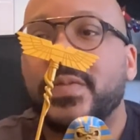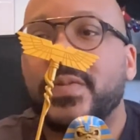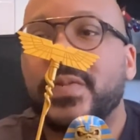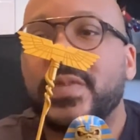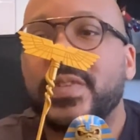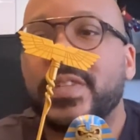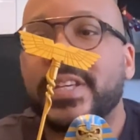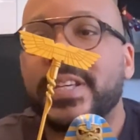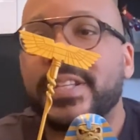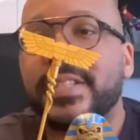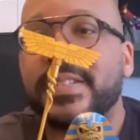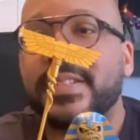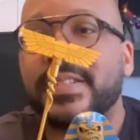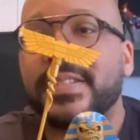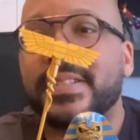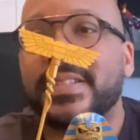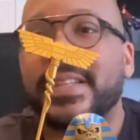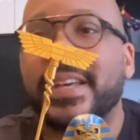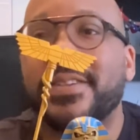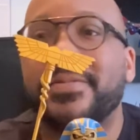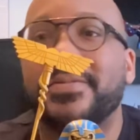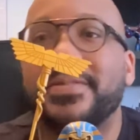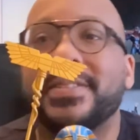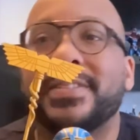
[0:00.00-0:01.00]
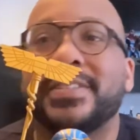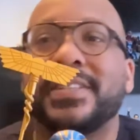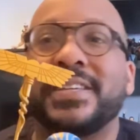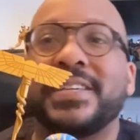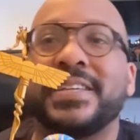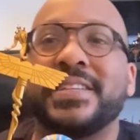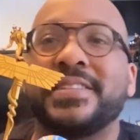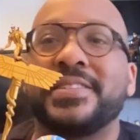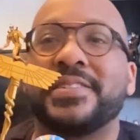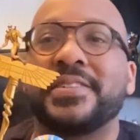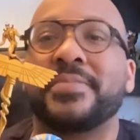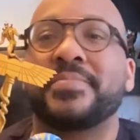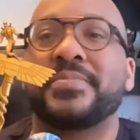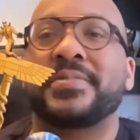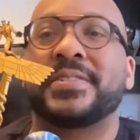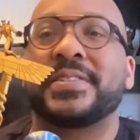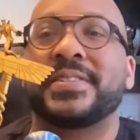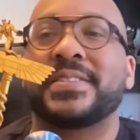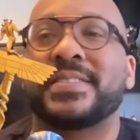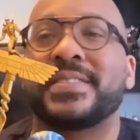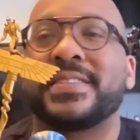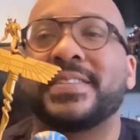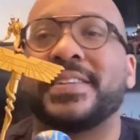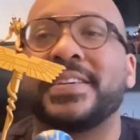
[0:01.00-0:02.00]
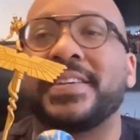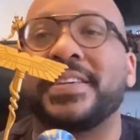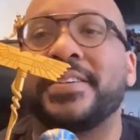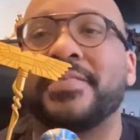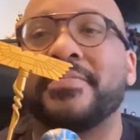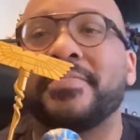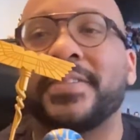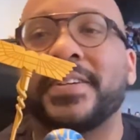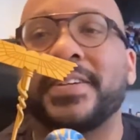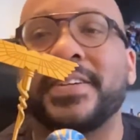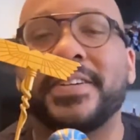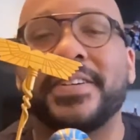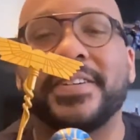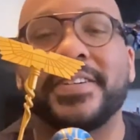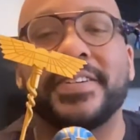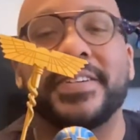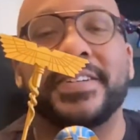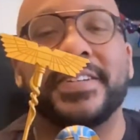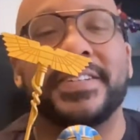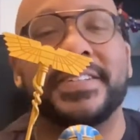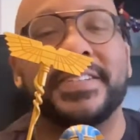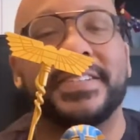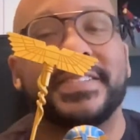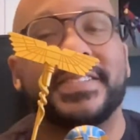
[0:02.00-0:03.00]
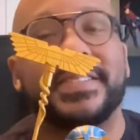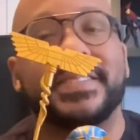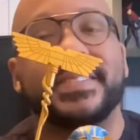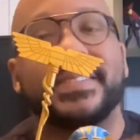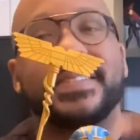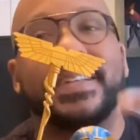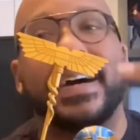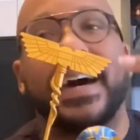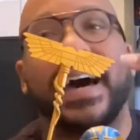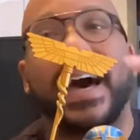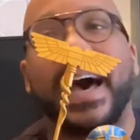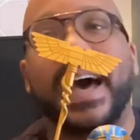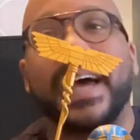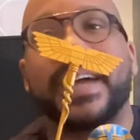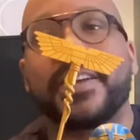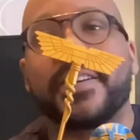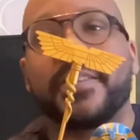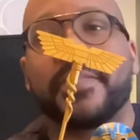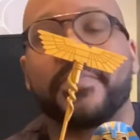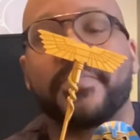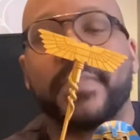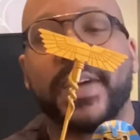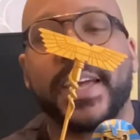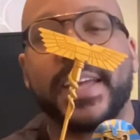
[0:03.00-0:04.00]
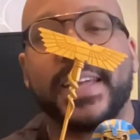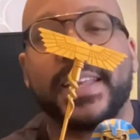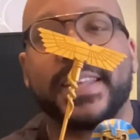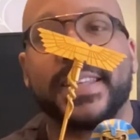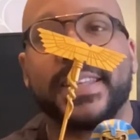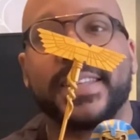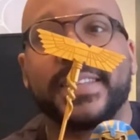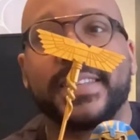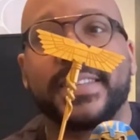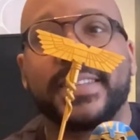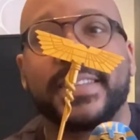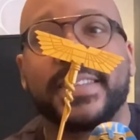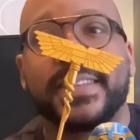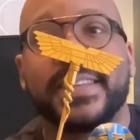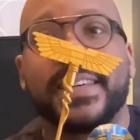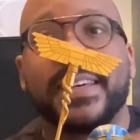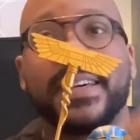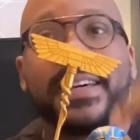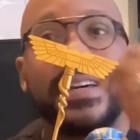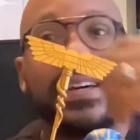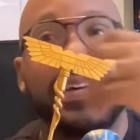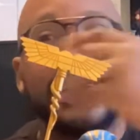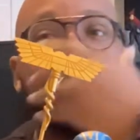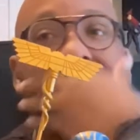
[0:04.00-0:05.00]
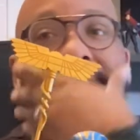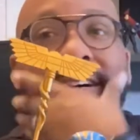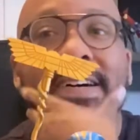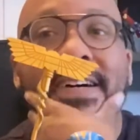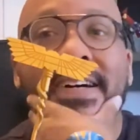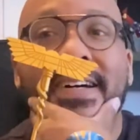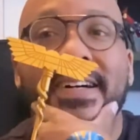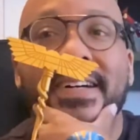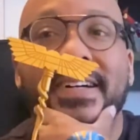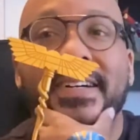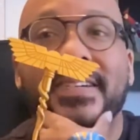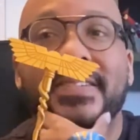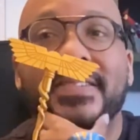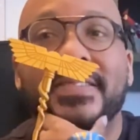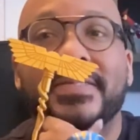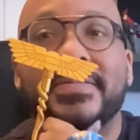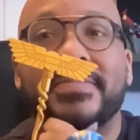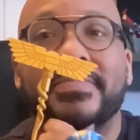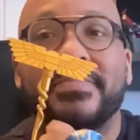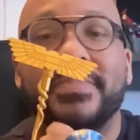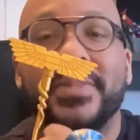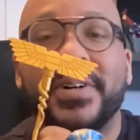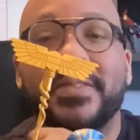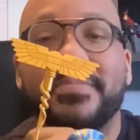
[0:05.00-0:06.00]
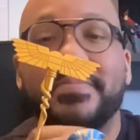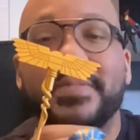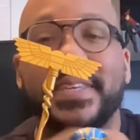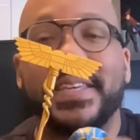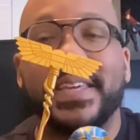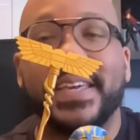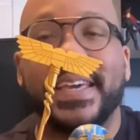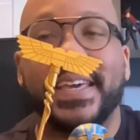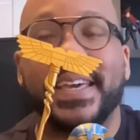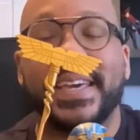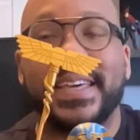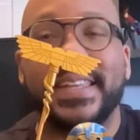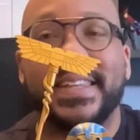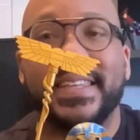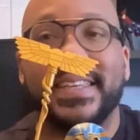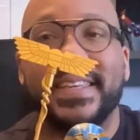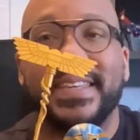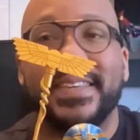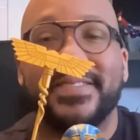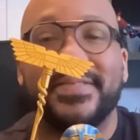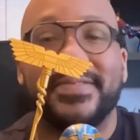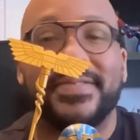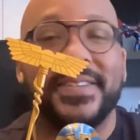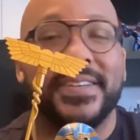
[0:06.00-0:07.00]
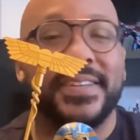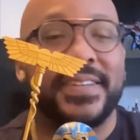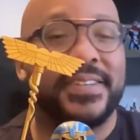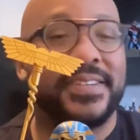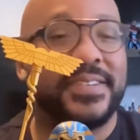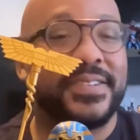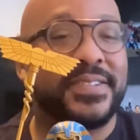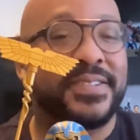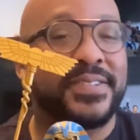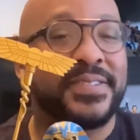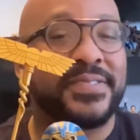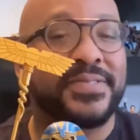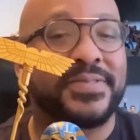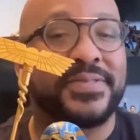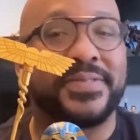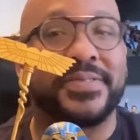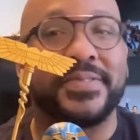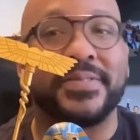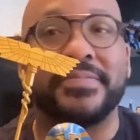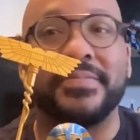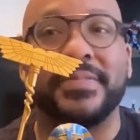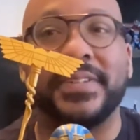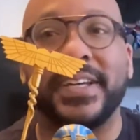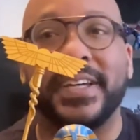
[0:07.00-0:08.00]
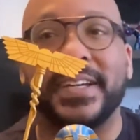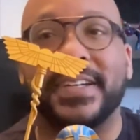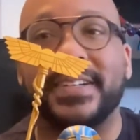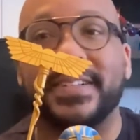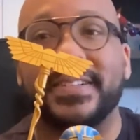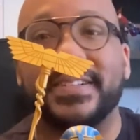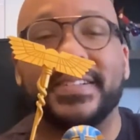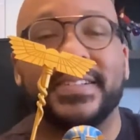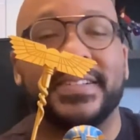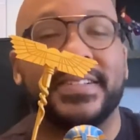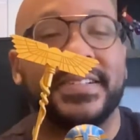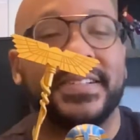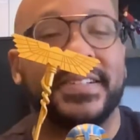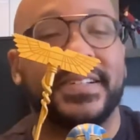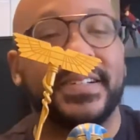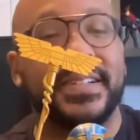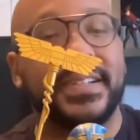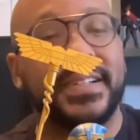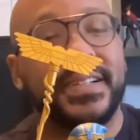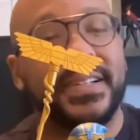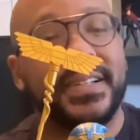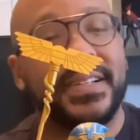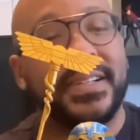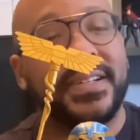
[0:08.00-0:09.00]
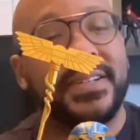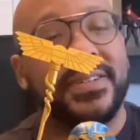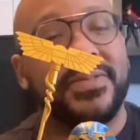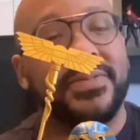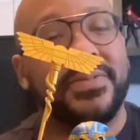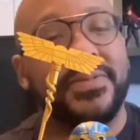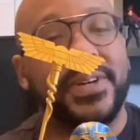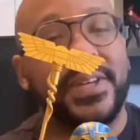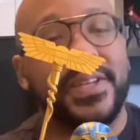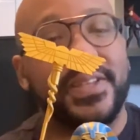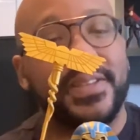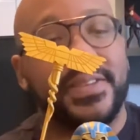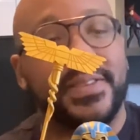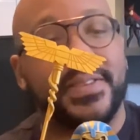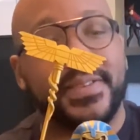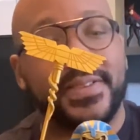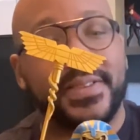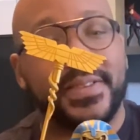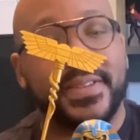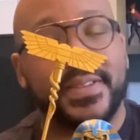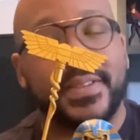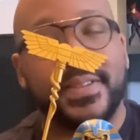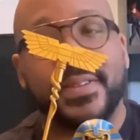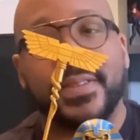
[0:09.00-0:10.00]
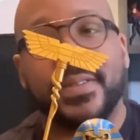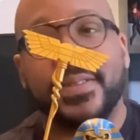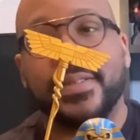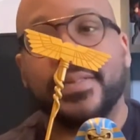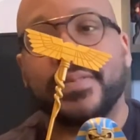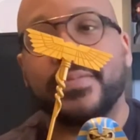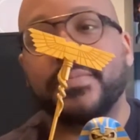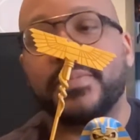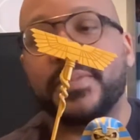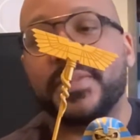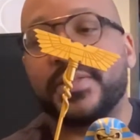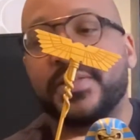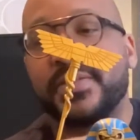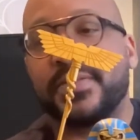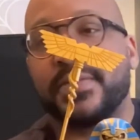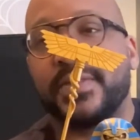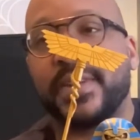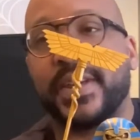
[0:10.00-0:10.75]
Just to stay with the Egyptian theme, here is the Iron Maiden Mummy Eddie figure from NECA with Mr.